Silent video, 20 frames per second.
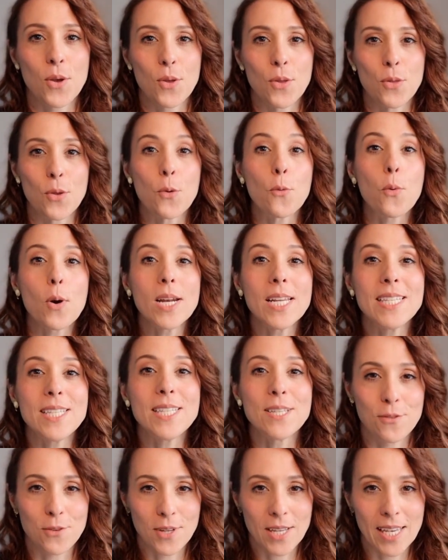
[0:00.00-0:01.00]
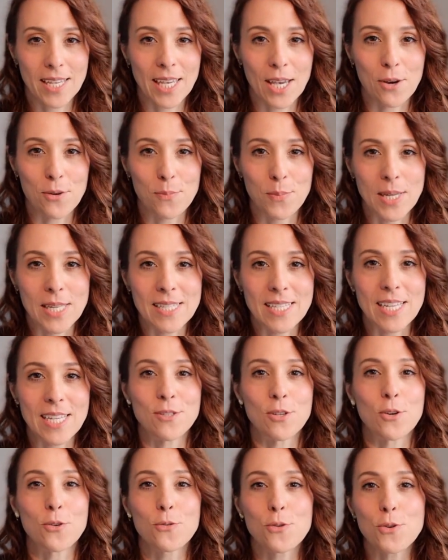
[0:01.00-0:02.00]
The quality of the cacao beans
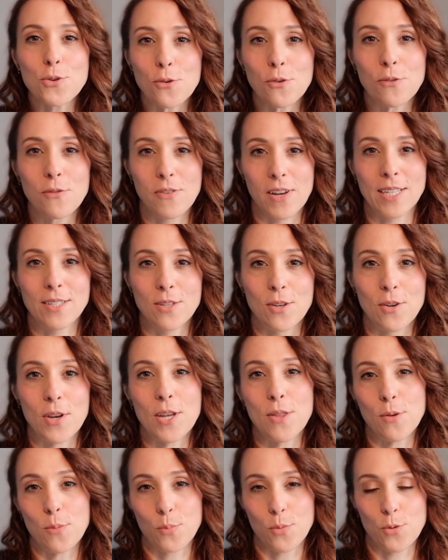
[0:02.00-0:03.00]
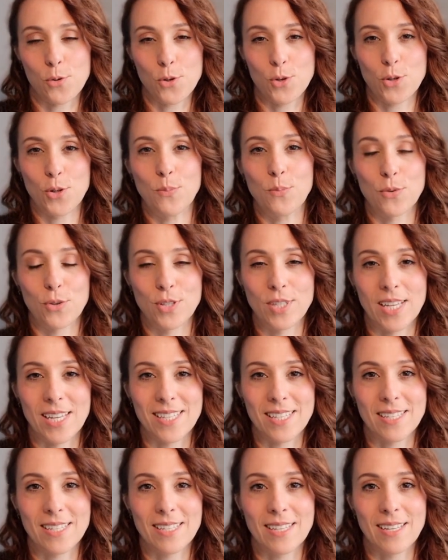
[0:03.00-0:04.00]
is a crucial factor in the production
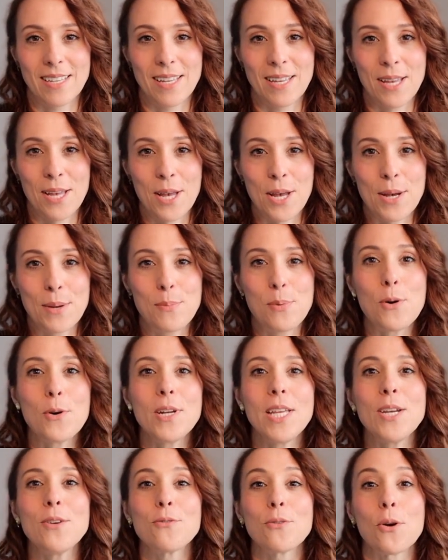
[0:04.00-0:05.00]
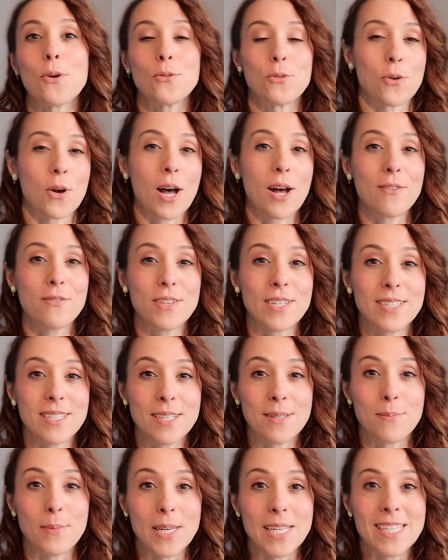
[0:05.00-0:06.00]
process. Poorly grown or
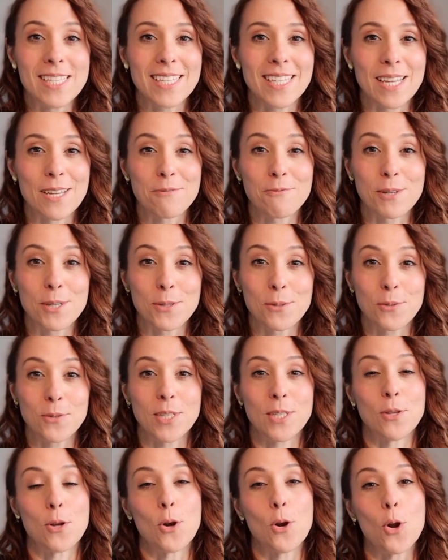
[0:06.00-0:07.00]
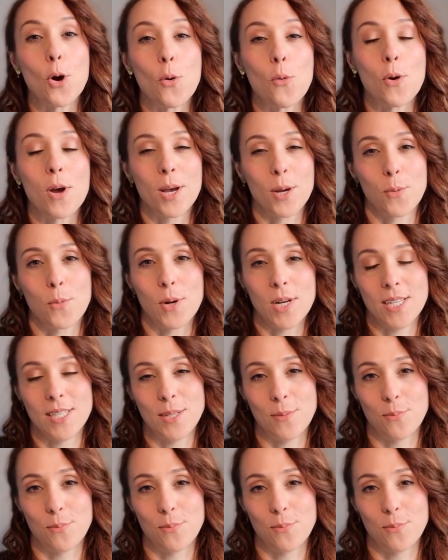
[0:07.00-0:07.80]
harvested beans can result in a lower quality